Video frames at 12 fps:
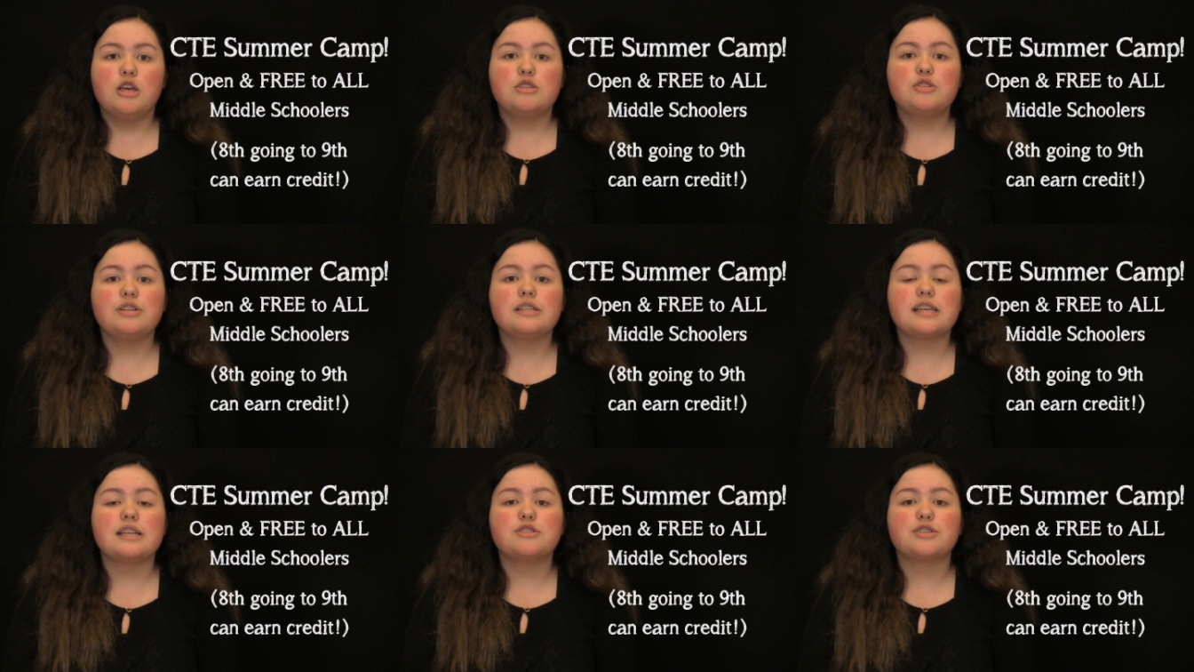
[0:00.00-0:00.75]
Students
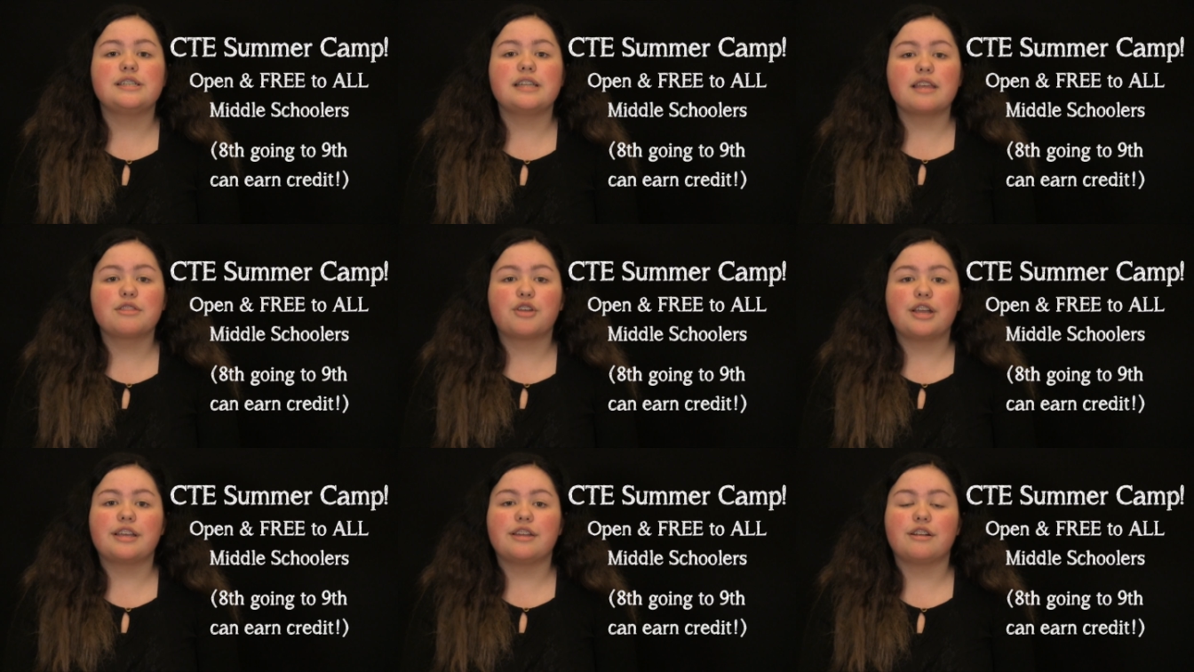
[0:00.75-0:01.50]
entering ninth
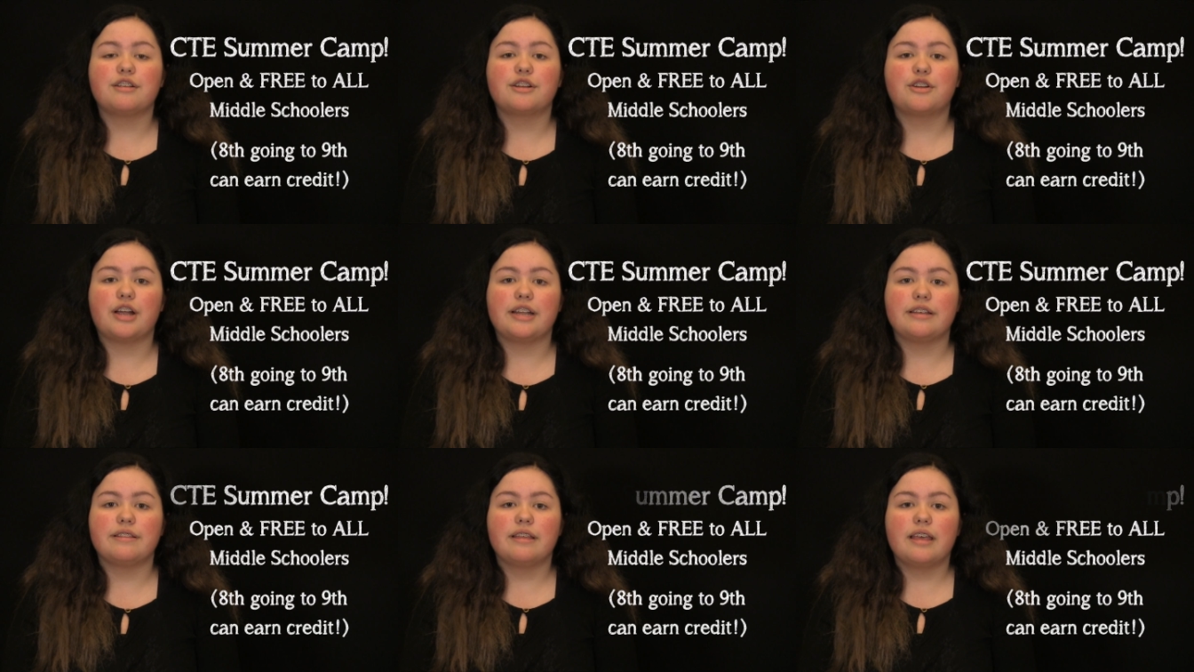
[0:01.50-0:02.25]
grade can earn a
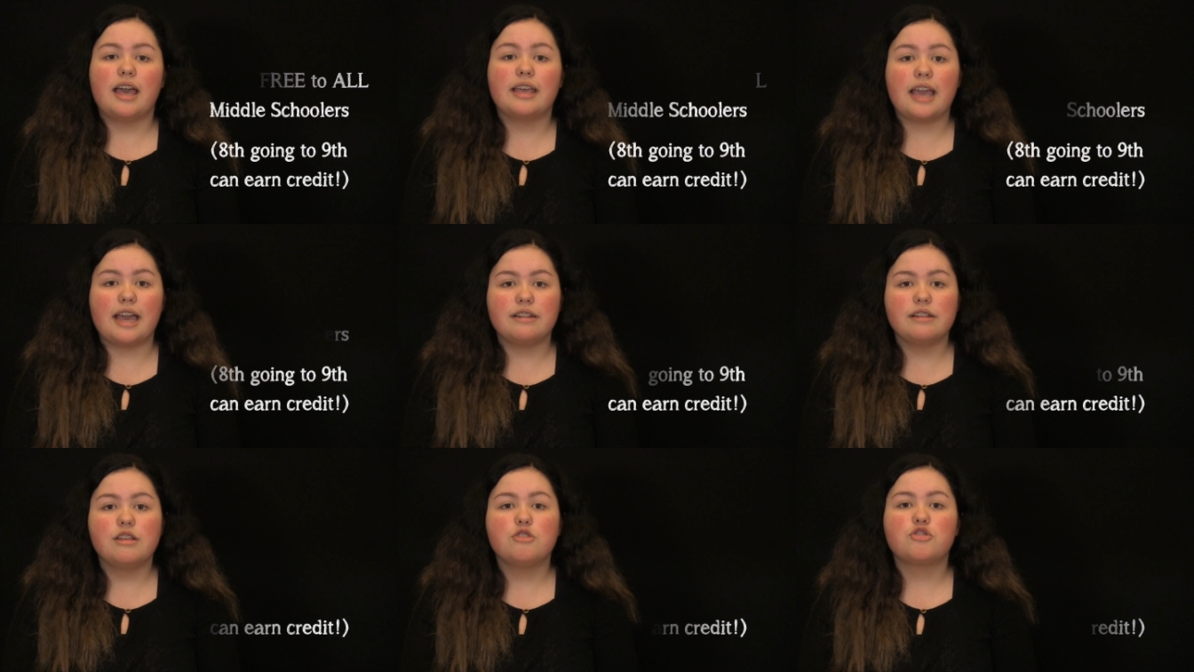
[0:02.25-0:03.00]
credit.
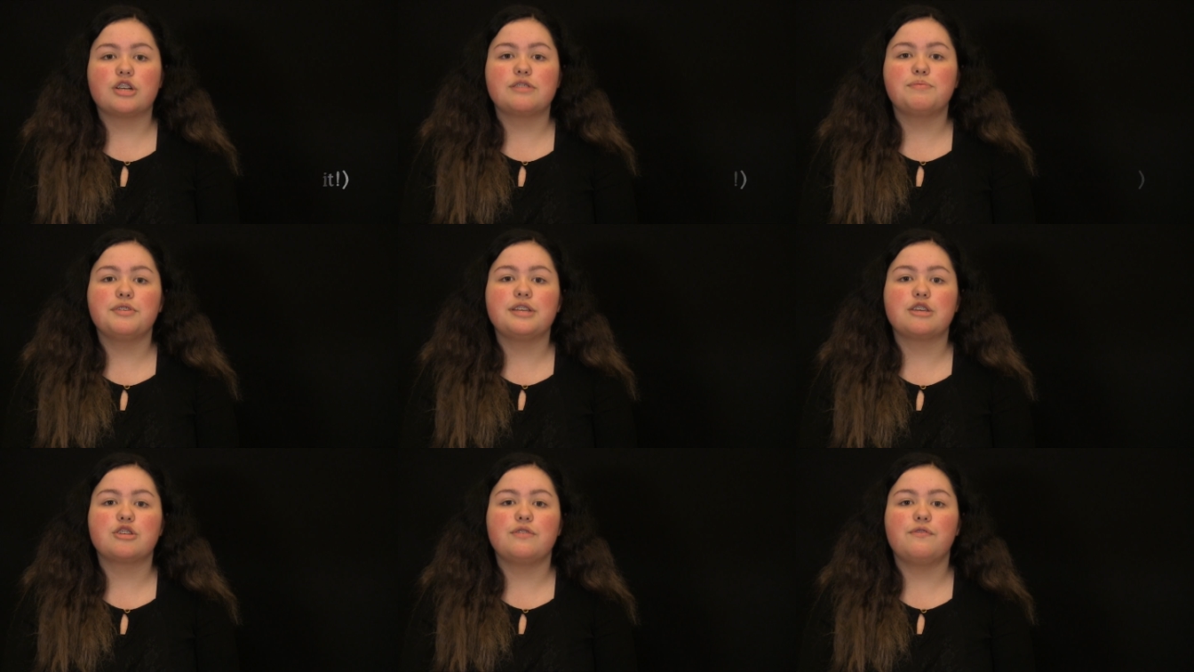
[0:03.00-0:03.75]
Again,
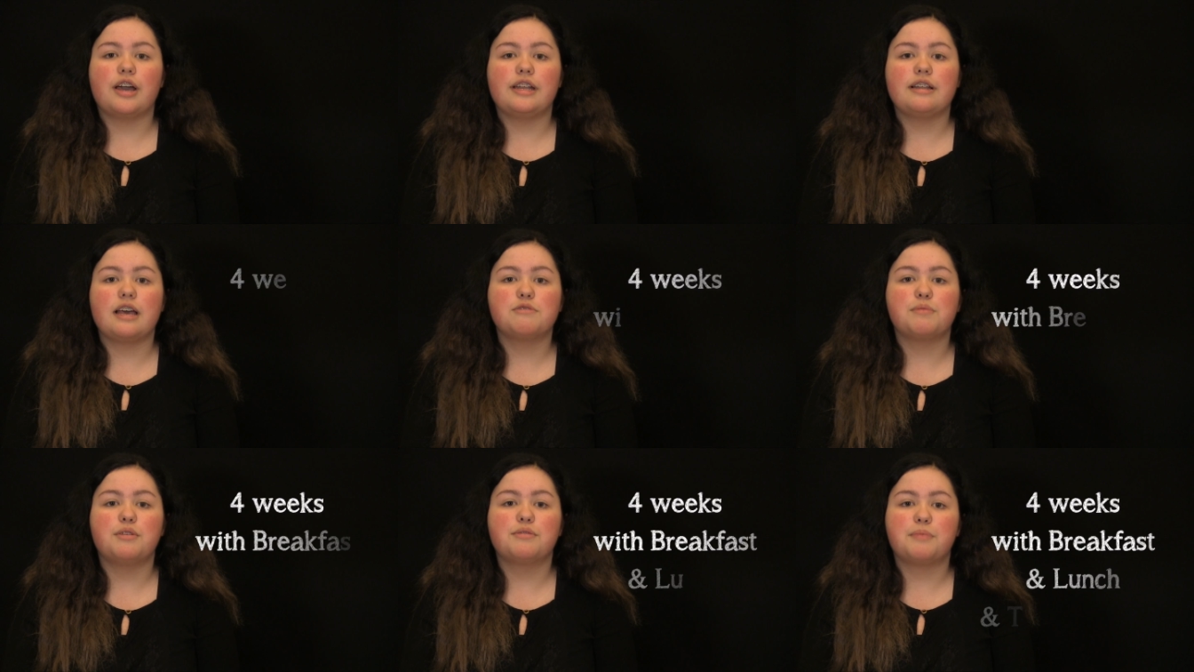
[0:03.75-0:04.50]
transportation invited as
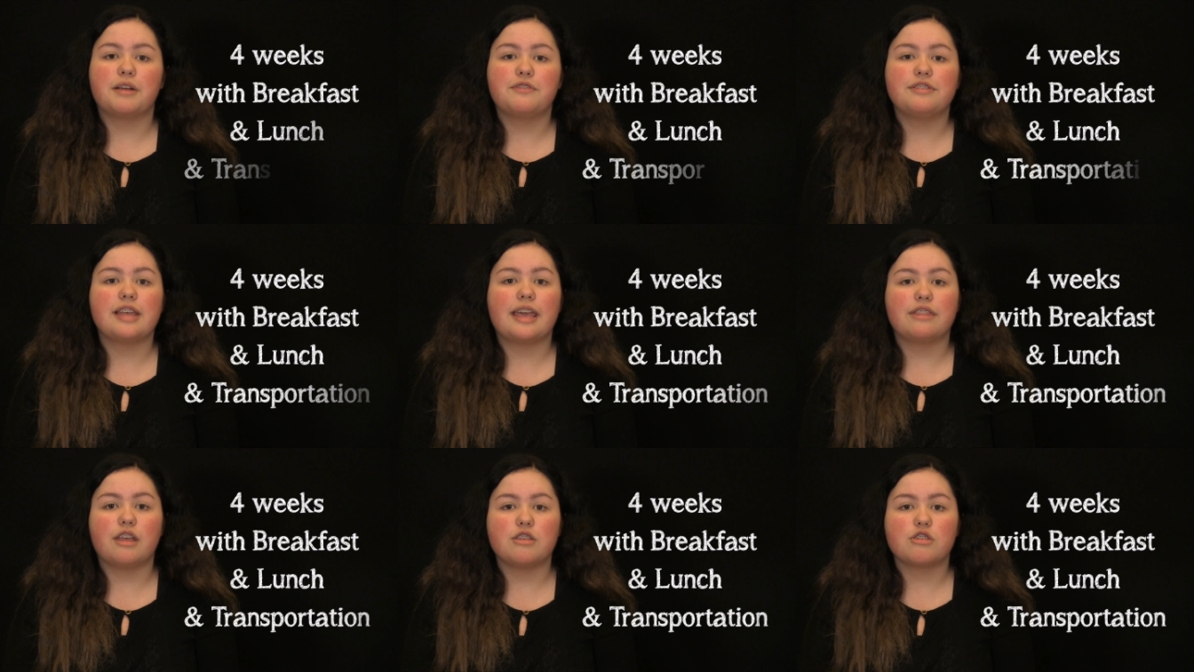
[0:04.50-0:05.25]
well as breakfast
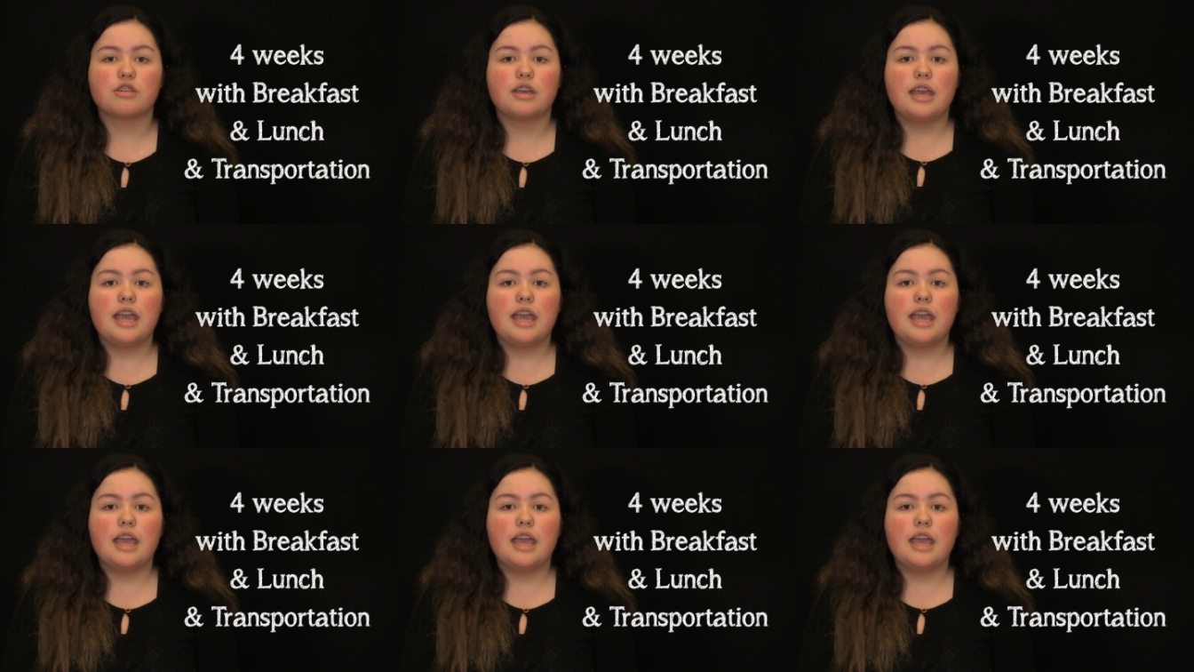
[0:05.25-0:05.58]
and lunch.